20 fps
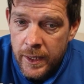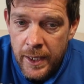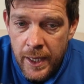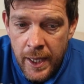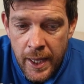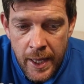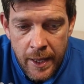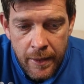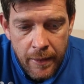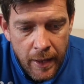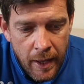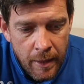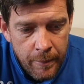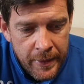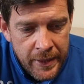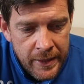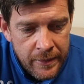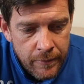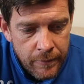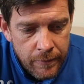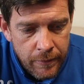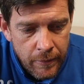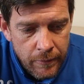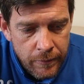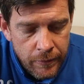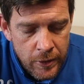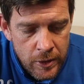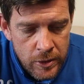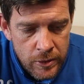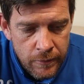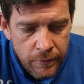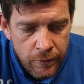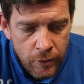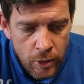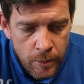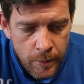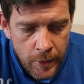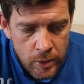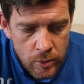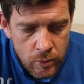Yeah, I mean, first and
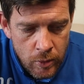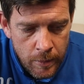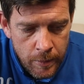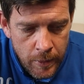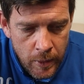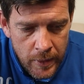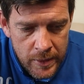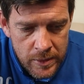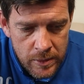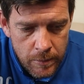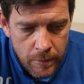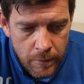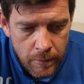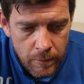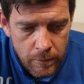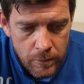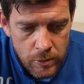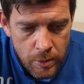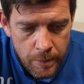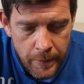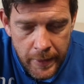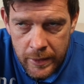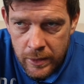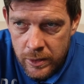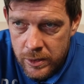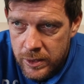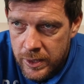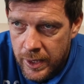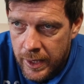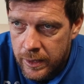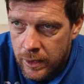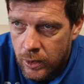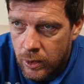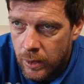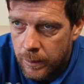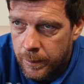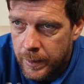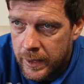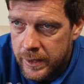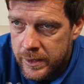foremost, Robbo has tremendous
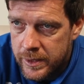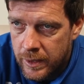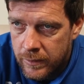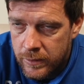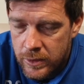technical ability.